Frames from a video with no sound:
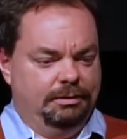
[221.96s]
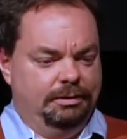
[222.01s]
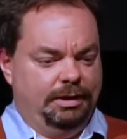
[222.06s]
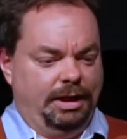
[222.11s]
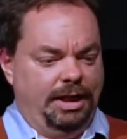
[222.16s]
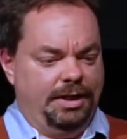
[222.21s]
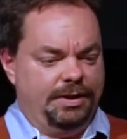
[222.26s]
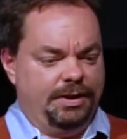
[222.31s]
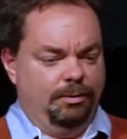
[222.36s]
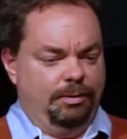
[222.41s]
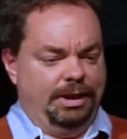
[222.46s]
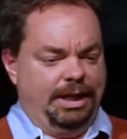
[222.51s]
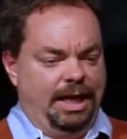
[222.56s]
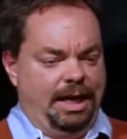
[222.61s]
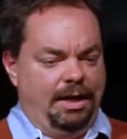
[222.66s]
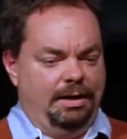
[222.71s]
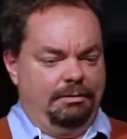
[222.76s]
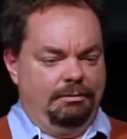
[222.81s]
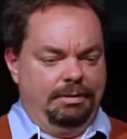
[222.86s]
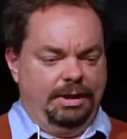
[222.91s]
Okay, so we
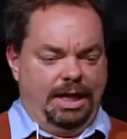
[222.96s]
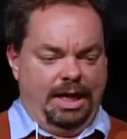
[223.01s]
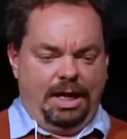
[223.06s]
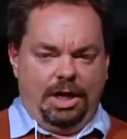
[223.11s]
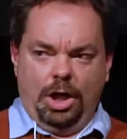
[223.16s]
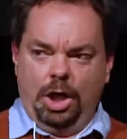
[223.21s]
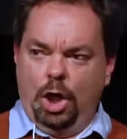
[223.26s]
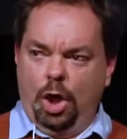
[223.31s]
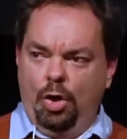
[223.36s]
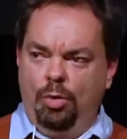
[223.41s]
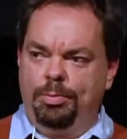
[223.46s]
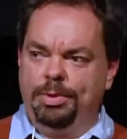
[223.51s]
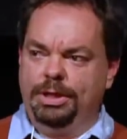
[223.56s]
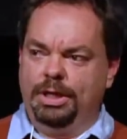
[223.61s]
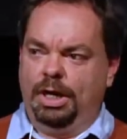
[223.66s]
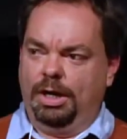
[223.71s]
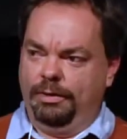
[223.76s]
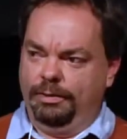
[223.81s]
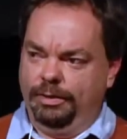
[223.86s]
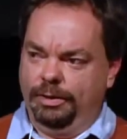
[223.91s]
can't go
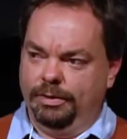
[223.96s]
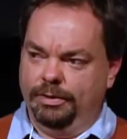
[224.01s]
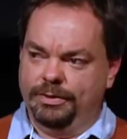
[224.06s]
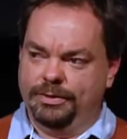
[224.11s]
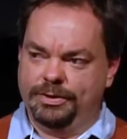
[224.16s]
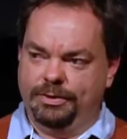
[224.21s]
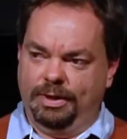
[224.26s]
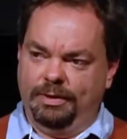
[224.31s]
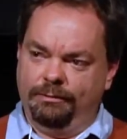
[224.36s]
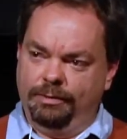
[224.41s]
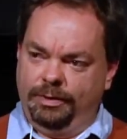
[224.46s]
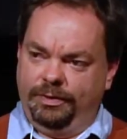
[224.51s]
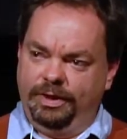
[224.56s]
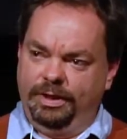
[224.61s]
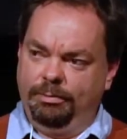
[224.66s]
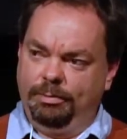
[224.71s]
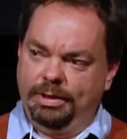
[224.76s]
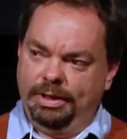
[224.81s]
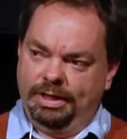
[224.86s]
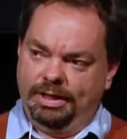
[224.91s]
beyond those. So
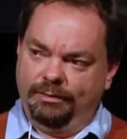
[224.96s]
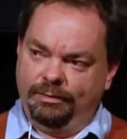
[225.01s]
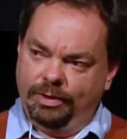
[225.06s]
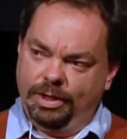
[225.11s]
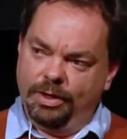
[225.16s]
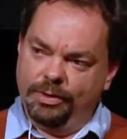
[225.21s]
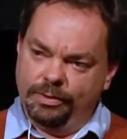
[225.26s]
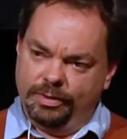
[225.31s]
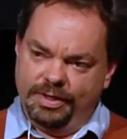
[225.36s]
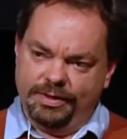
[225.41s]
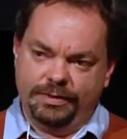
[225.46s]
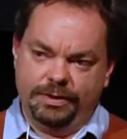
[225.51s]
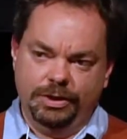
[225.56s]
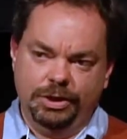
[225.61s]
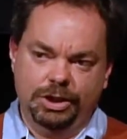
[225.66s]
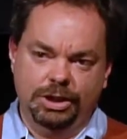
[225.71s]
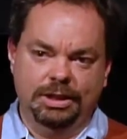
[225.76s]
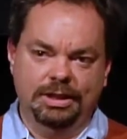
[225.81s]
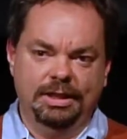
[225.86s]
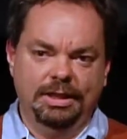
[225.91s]
everything about every other
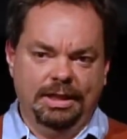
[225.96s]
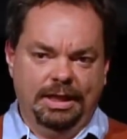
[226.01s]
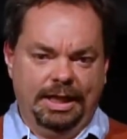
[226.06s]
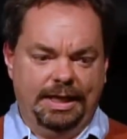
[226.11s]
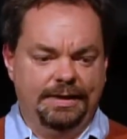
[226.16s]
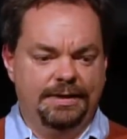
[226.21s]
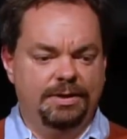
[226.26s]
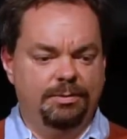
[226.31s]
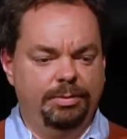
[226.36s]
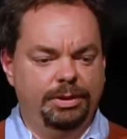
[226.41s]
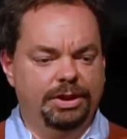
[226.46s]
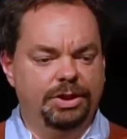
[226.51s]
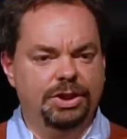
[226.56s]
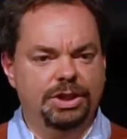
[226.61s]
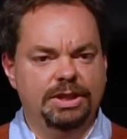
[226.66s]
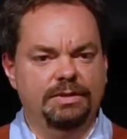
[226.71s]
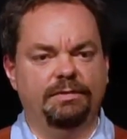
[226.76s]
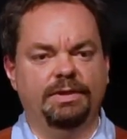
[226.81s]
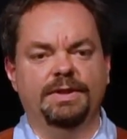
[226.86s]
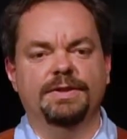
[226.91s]
SDG has to be
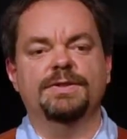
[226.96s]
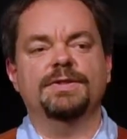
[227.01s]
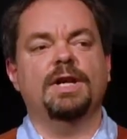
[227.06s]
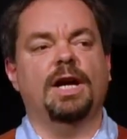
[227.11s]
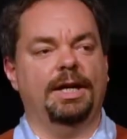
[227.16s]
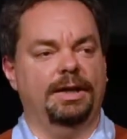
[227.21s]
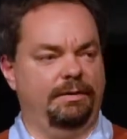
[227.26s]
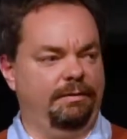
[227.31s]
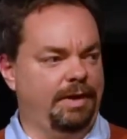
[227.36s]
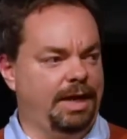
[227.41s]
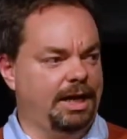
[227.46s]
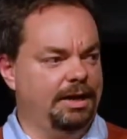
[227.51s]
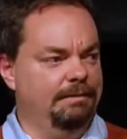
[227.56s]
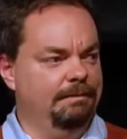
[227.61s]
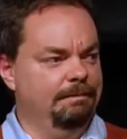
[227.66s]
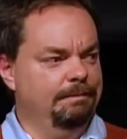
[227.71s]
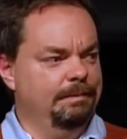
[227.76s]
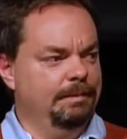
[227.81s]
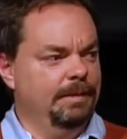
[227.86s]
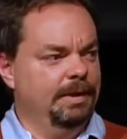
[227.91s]
achieved inside of
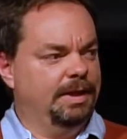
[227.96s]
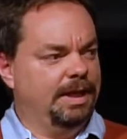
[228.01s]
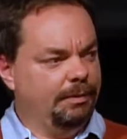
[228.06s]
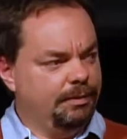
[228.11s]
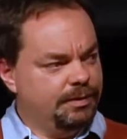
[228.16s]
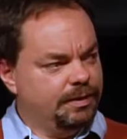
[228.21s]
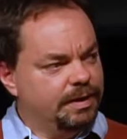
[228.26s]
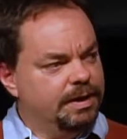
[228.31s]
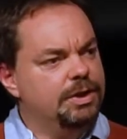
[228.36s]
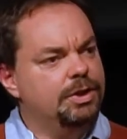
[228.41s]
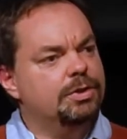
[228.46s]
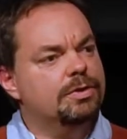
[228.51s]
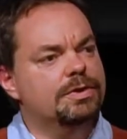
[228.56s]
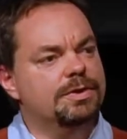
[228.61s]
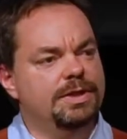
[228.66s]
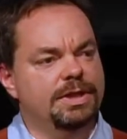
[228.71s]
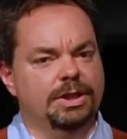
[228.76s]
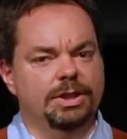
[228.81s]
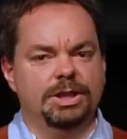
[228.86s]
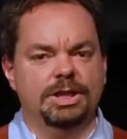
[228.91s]
that. That was an
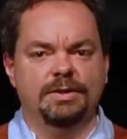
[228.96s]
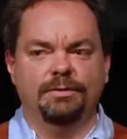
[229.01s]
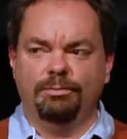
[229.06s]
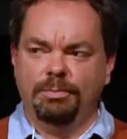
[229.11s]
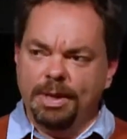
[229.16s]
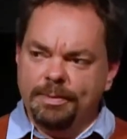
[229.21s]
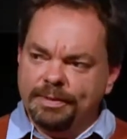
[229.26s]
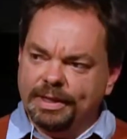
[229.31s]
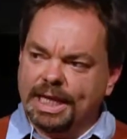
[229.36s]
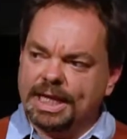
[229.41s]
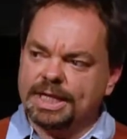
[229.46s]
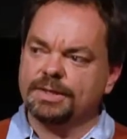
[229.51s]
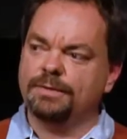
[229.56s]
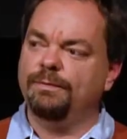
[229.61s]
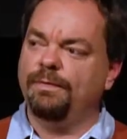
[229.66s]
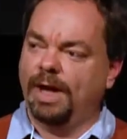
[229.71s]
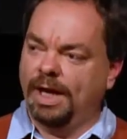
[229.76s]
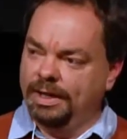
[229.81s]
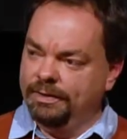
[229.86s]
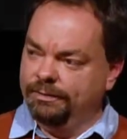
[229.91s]
interesting shift, maybe in the last
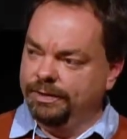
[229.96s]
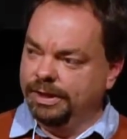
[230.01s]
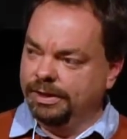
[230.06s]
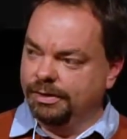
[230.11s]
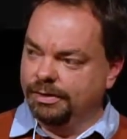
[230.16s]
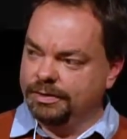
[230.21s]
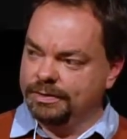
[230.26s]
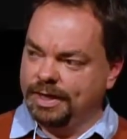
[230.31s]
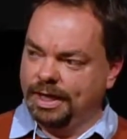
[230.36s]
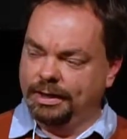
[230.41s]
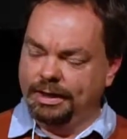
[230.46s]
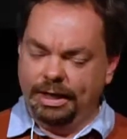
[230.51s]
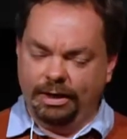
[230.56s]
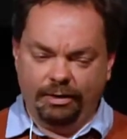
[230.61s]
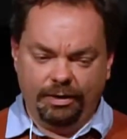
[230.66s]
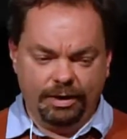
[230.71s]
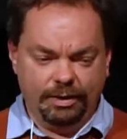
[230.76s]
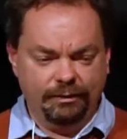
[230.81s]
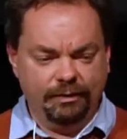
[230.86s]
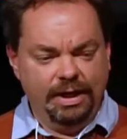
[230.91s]
5 years, that
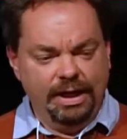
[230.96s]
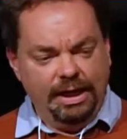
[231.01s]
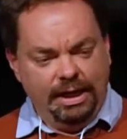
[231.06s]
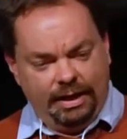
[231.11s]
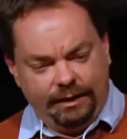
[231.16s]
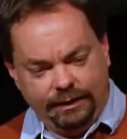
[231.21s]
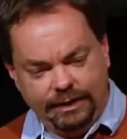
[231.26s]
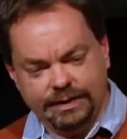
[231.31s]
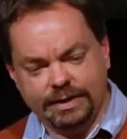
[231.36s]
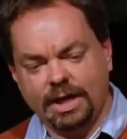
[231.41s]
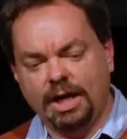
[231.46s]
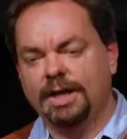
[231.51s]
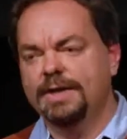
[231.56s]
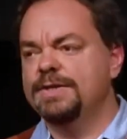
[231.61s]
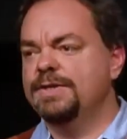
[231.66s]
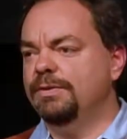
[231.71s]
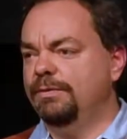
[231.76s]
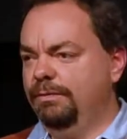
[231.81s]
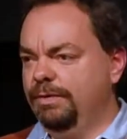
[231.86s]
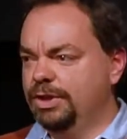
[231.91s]
narrative, and these
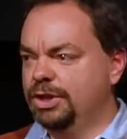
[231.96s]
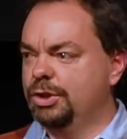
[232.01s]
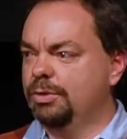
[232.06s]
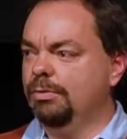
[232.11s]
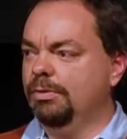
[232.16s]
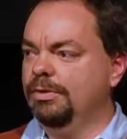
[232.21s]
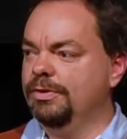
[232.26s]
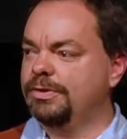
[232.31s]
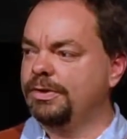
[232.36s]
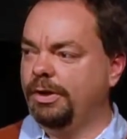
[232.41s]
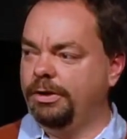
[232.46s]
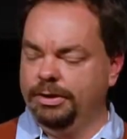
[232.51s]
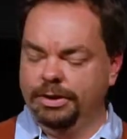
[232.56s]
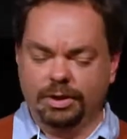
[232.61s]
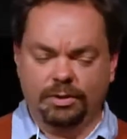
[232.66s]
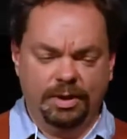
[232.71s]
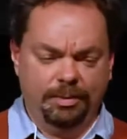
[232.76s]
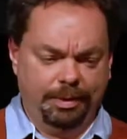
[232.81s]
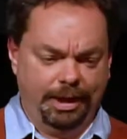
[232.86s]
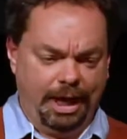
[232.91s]
kinds of visuals
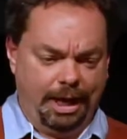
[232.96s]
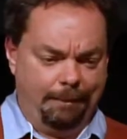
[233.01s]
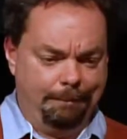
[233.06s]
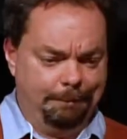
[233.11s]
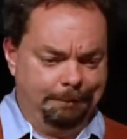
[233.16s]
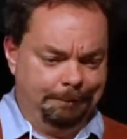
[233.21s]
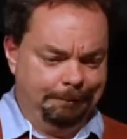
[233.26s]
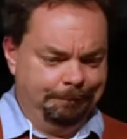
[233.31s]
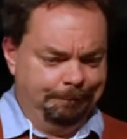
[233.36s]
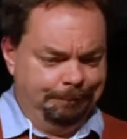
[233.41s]
started creeping up.